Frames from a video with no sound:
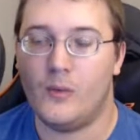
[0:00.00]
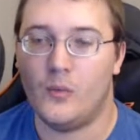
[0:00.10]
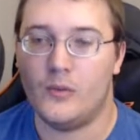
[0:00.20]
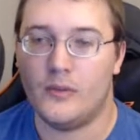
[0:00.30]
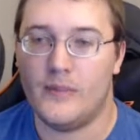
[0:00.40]

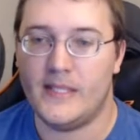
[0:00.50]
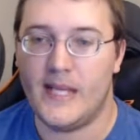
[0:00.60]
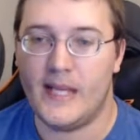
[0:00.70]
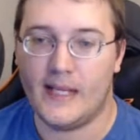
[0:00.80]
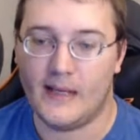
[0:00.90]
would be
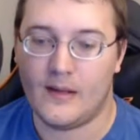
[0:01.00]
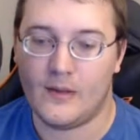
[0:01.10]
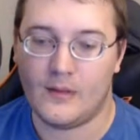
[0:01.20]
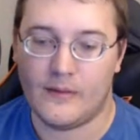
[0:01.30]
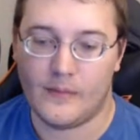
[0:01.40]
taken
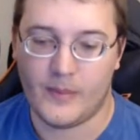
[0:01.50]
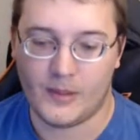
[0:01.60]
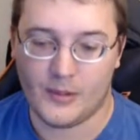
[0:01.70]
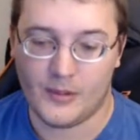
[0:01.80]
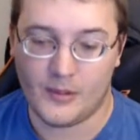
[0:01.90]
out of the
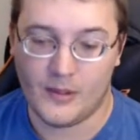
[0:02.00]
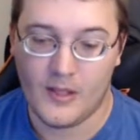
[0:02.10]
picture.